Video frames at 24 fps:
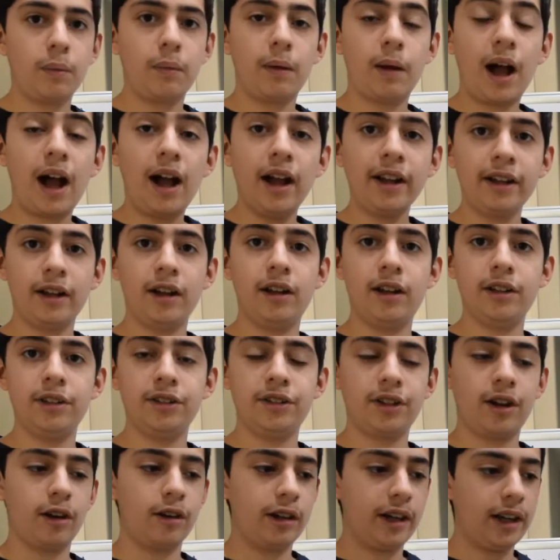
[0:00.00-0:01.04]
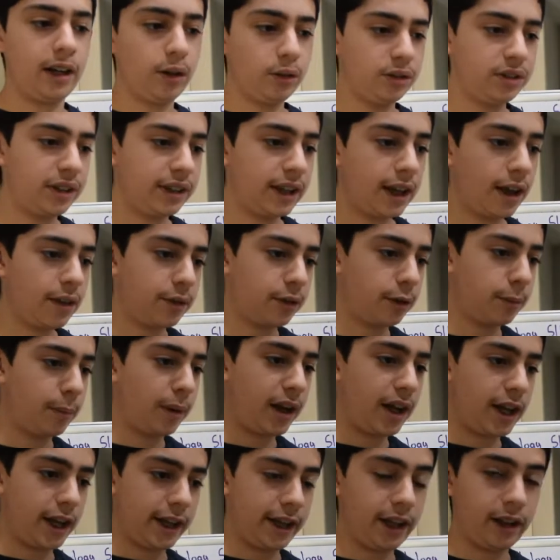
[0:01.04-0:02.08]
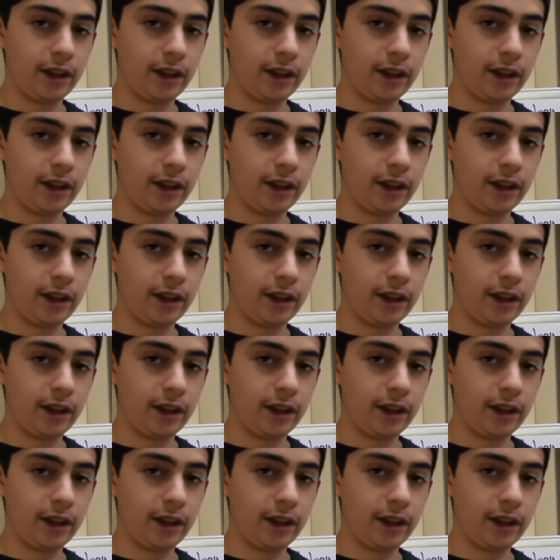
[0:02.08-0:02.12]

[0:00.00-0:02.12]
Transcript: ions are held together by